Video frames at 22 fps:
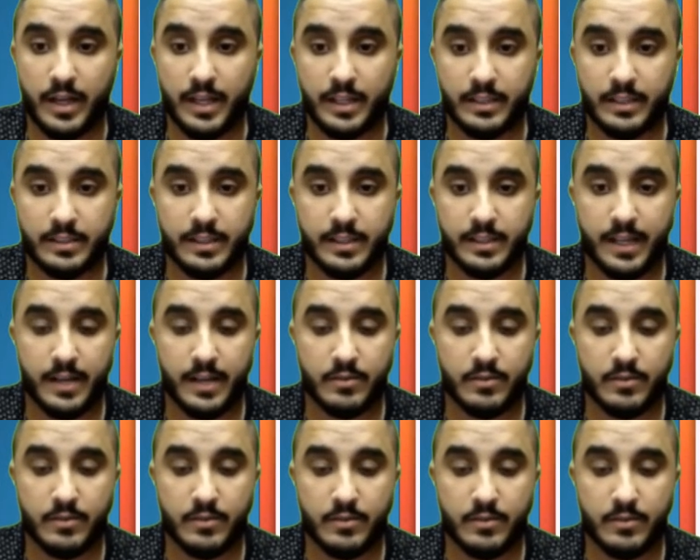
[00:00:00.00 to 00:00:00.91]
And today I
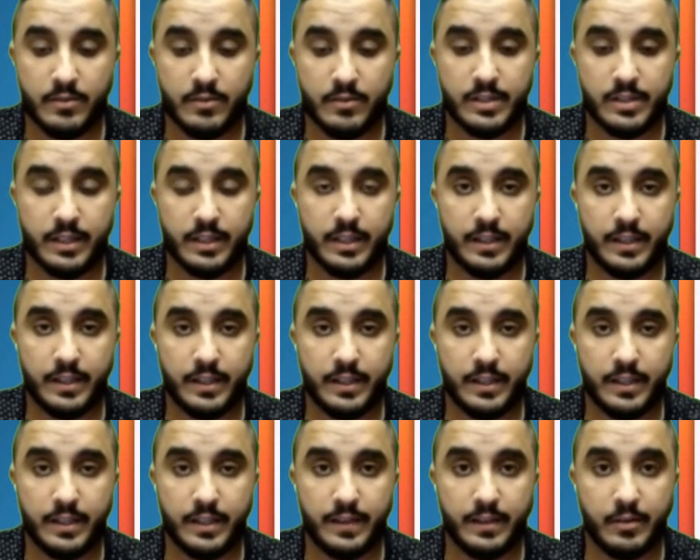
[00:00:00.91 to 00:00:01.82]
was
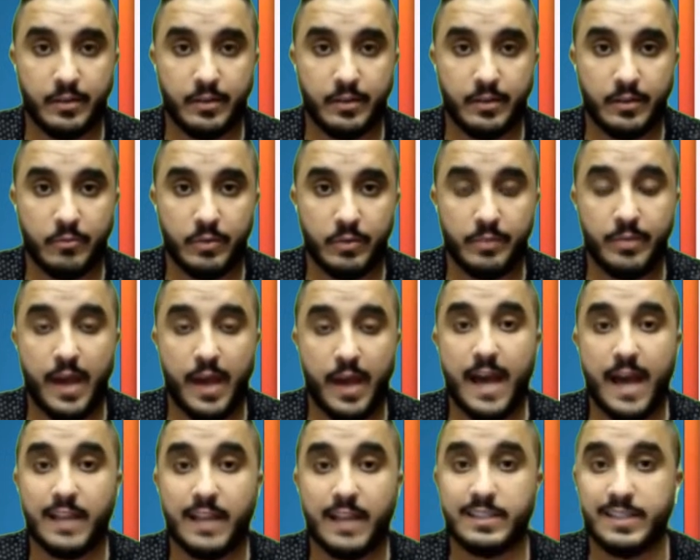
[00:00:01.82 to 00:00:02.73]
thinking we
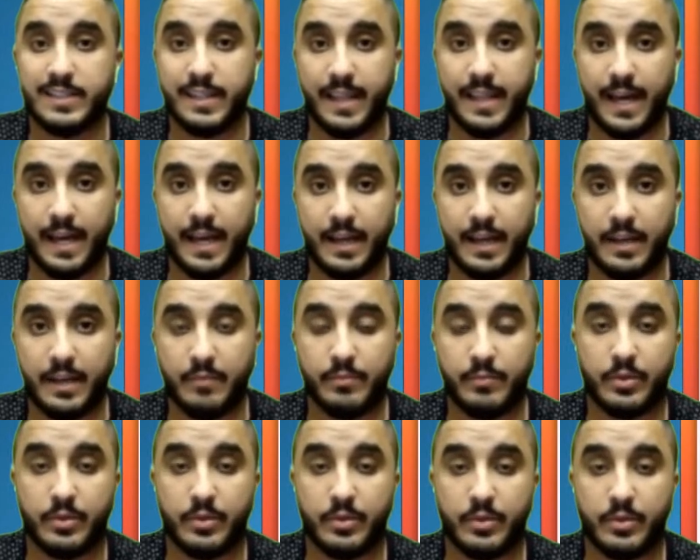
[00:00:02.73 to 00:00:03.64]
add to that
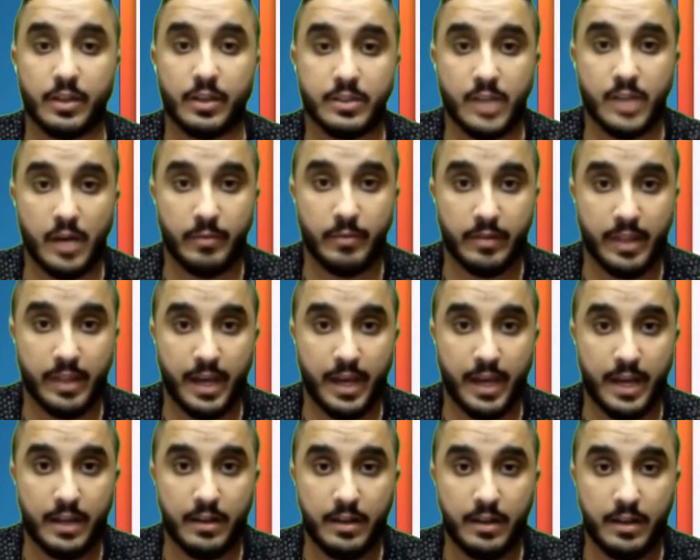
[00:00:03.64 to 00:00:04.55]
and build on top of
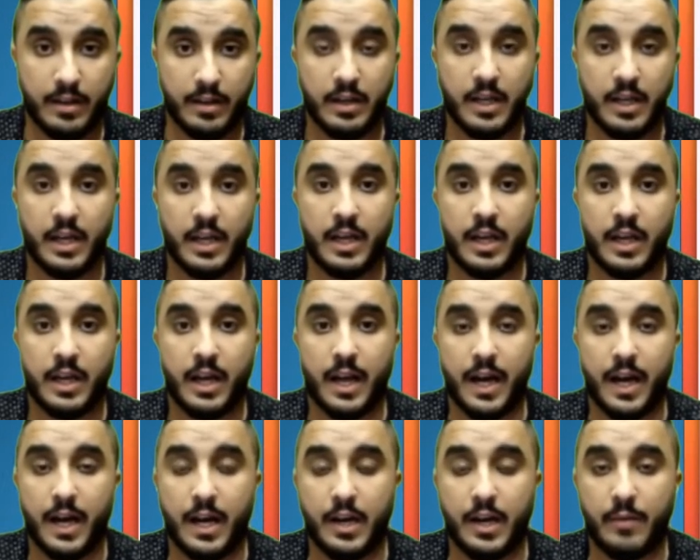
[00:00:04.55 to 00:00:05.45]
that
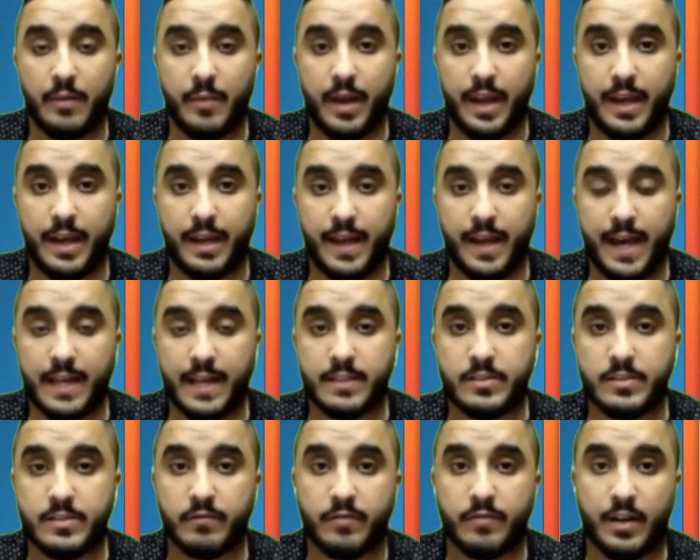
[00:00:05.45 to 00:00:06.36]
and add
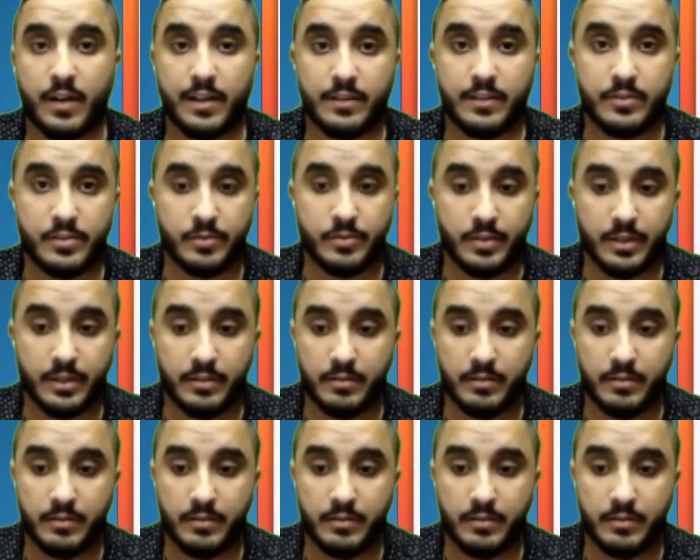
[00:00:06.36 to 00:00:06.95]
some front end to it.